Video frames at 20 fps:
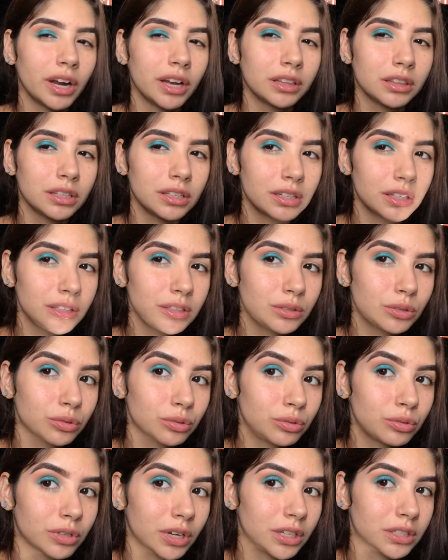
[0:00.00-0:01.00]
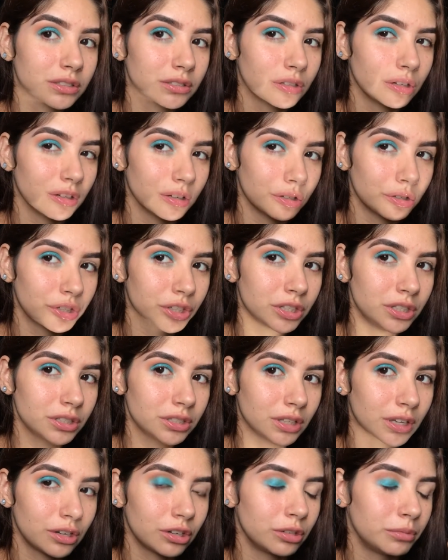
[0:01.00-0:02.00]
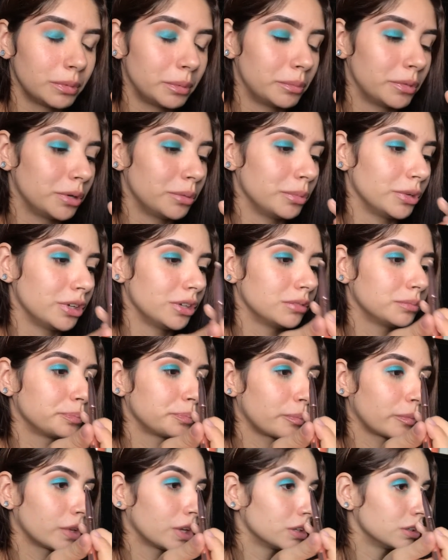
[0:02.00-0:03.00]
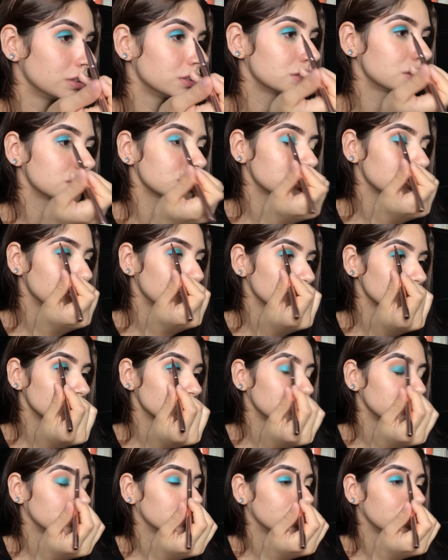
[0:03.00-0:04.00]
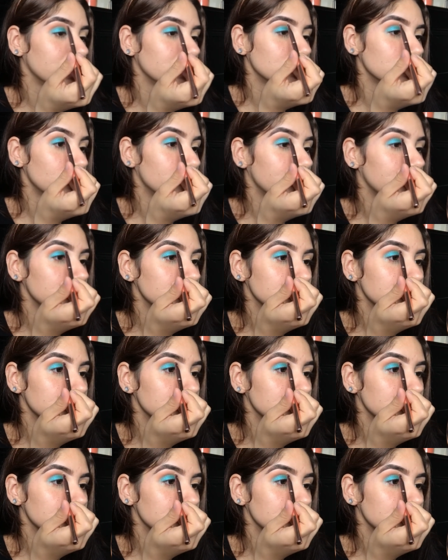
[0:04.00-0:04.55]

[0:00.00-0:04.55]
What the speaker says: I think I told you guys cut crease, I don't remember, but this is supposed to be a halo eye.